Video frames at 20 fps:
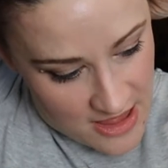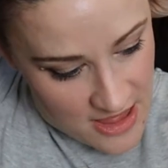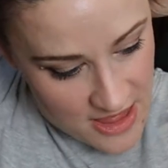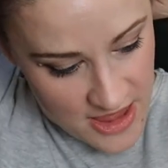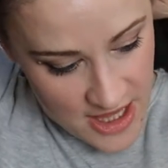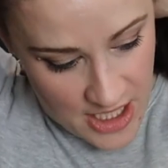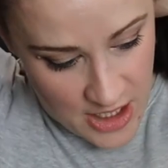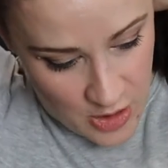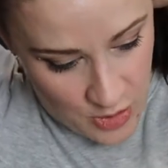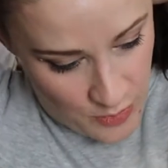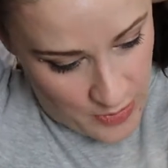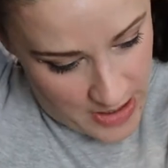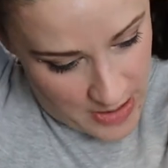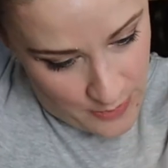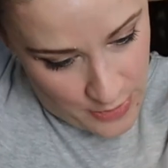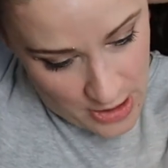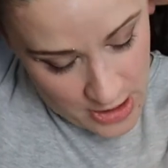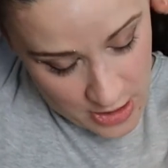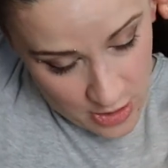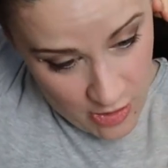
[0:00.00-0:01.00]
it will be a
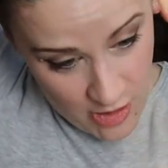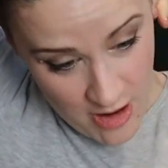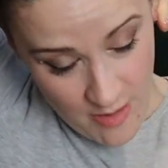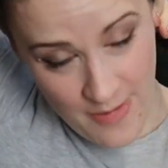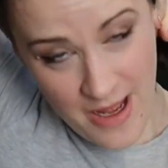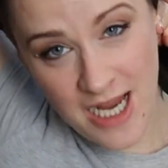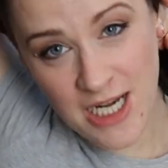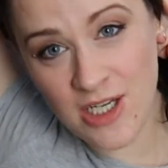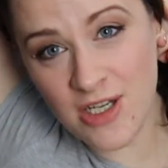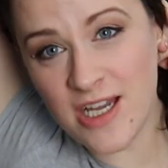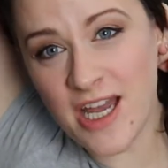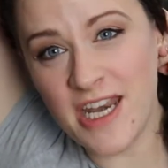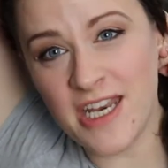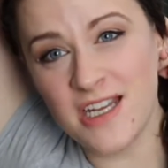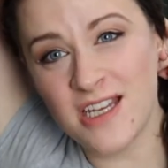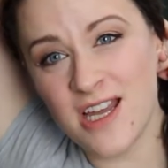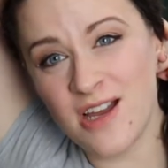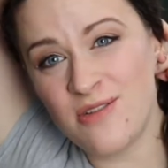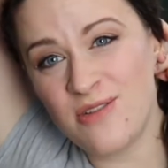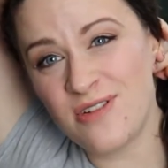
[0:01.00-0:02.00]
bun. Or I might look at it
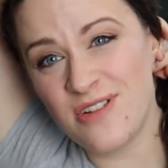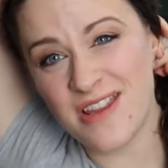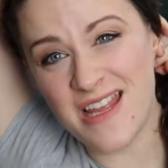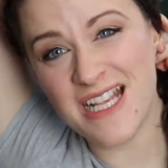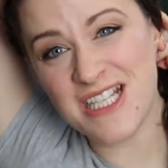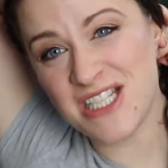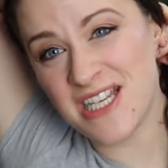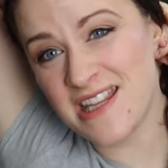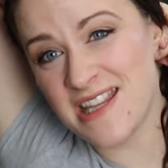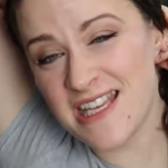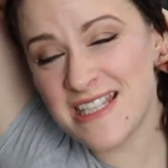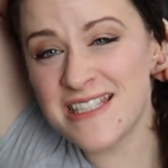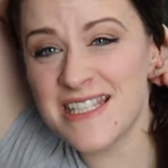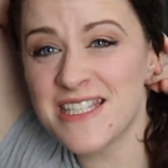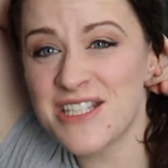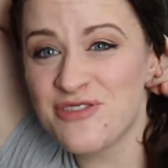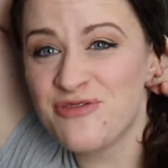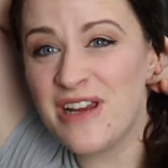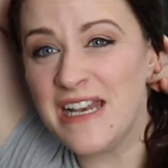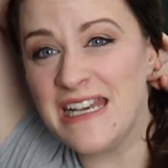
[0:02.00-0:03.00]
and go, oh, actually, this
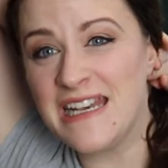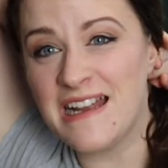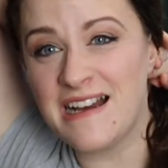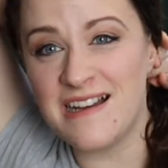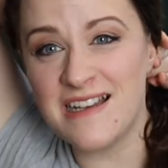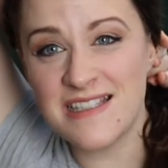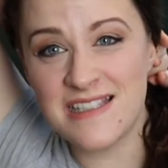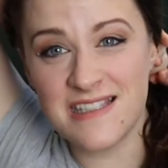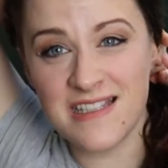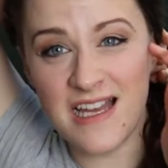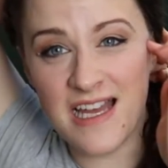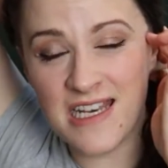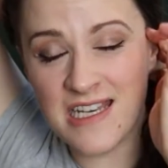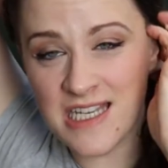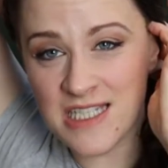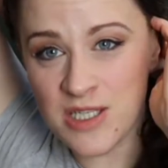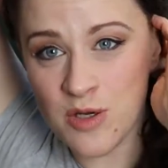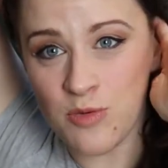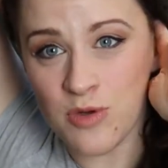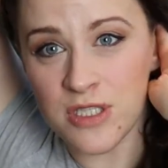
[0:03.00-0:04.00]
is really nice, and I
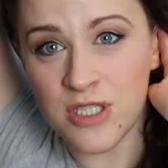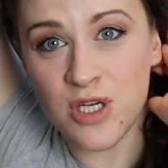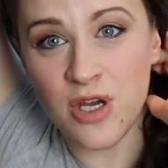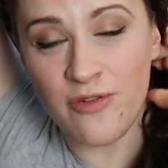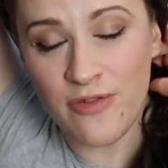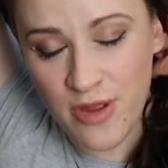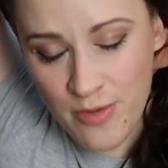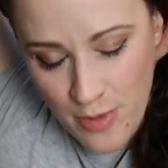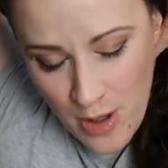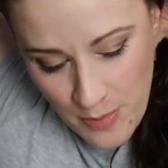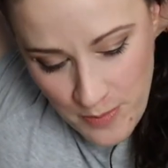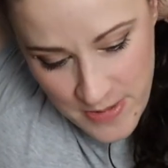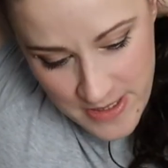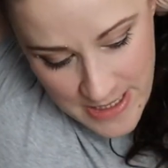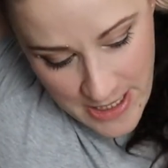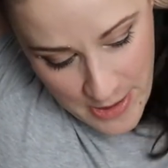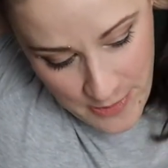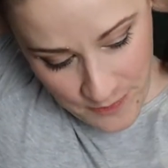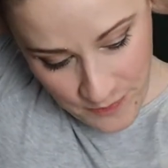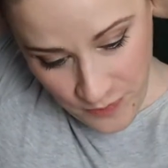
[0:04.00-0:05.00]
don't want to cover them up.
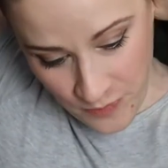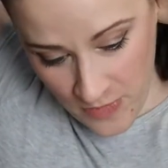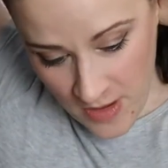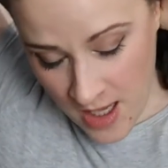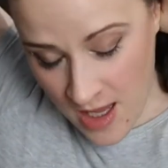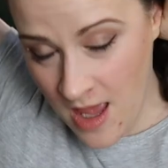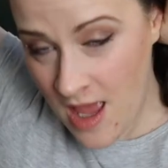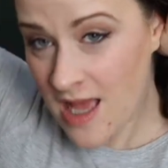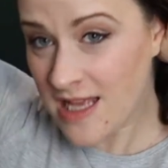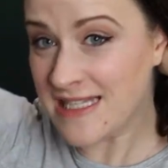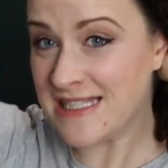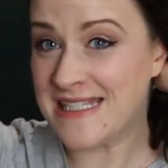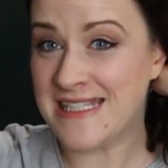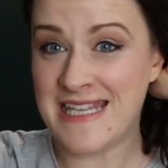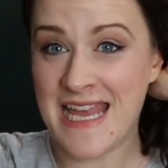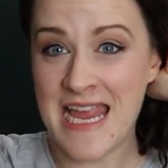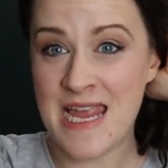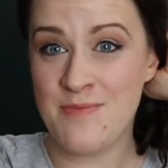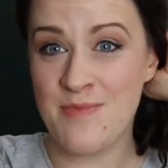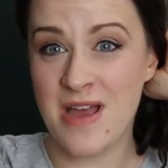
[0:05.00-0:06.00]
So,
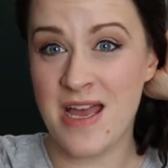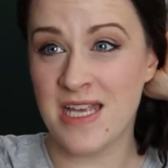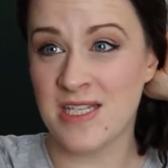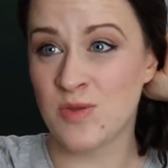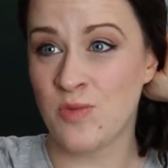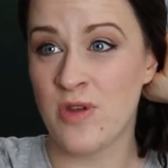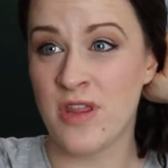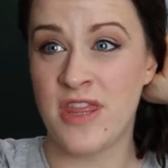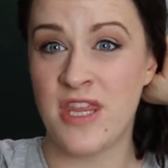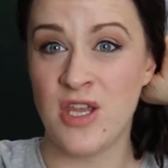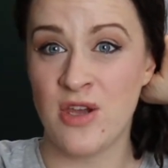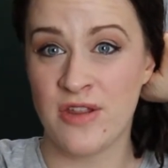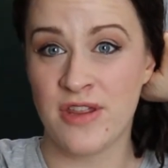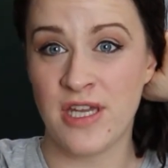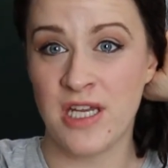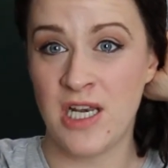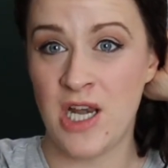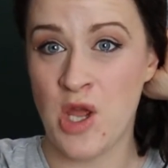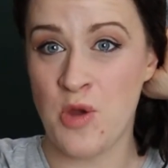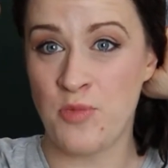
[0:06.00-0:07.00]
same as with the
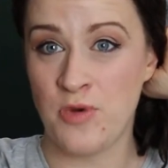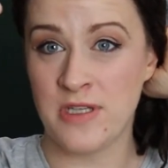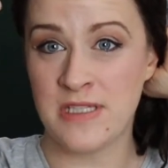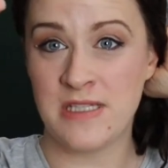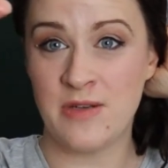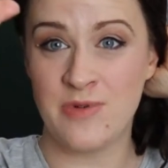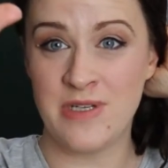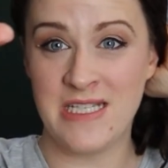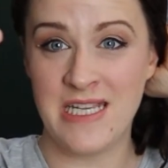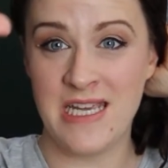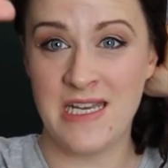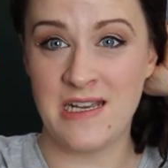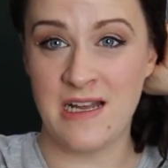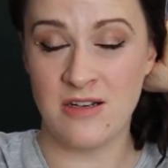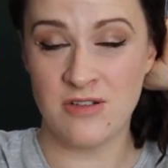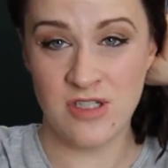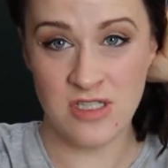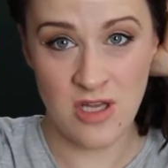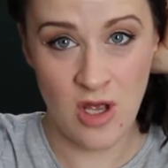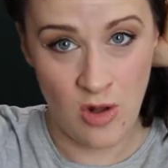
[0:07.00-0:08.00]
other low buns that we did. I'll
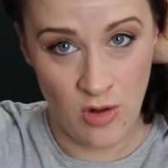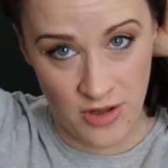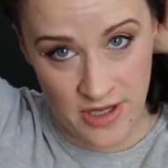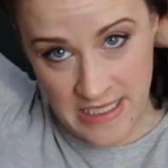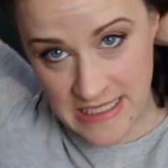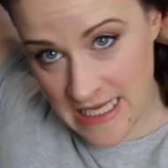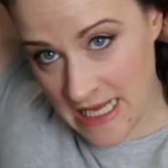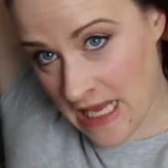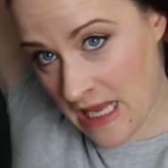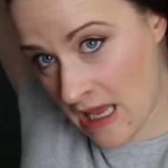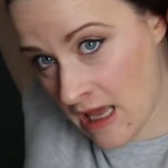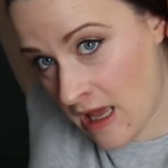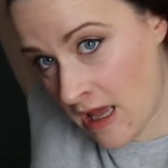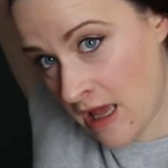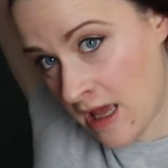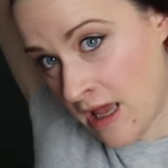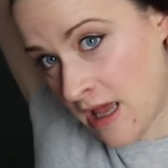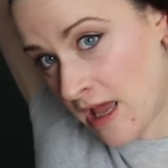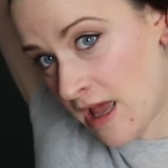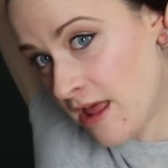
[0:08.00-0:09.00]
just hold this here
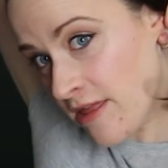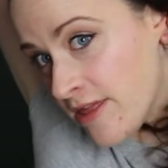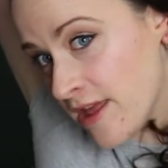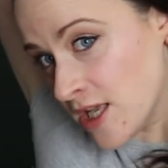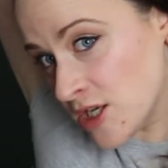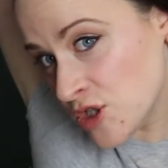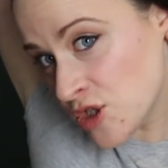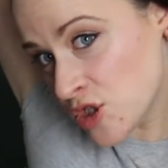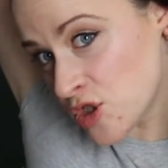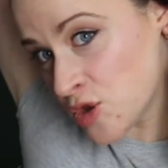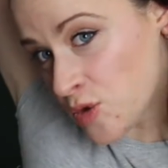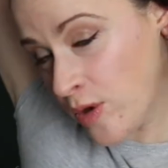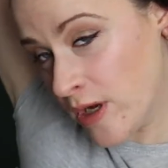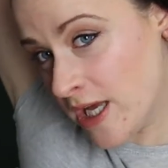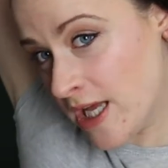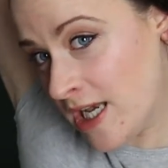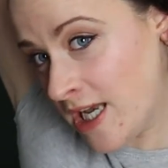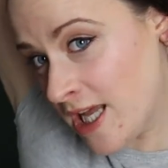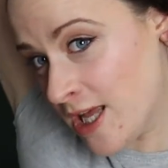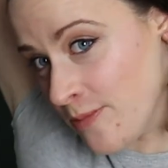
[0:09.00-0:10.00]
and then just
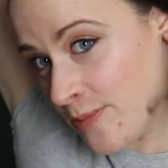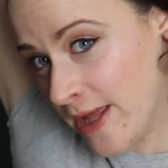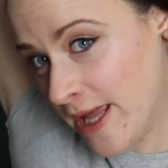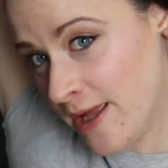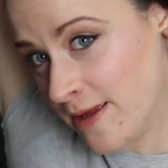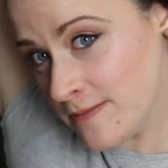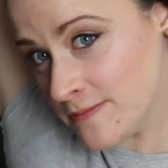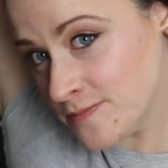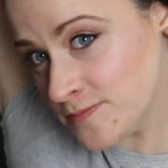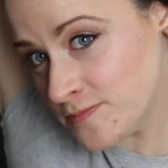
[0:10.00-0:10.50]
twirl it a bit.